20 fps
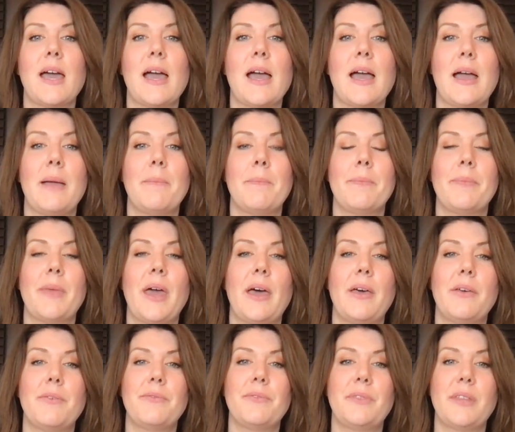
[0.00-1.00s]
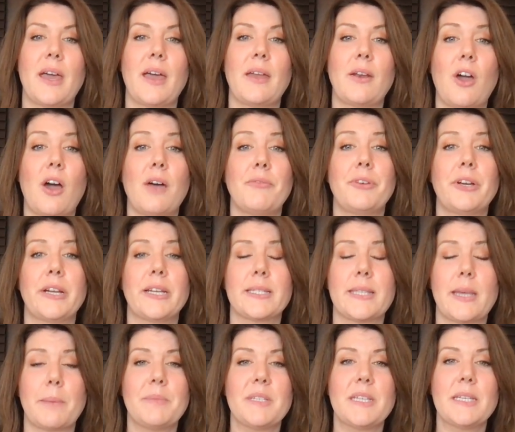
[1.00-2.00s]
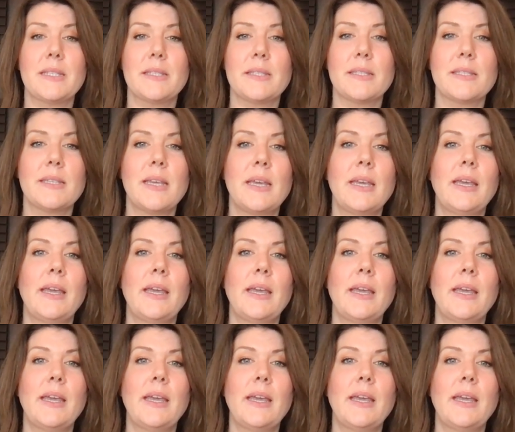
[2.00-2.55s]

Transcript: of that offer acceptance.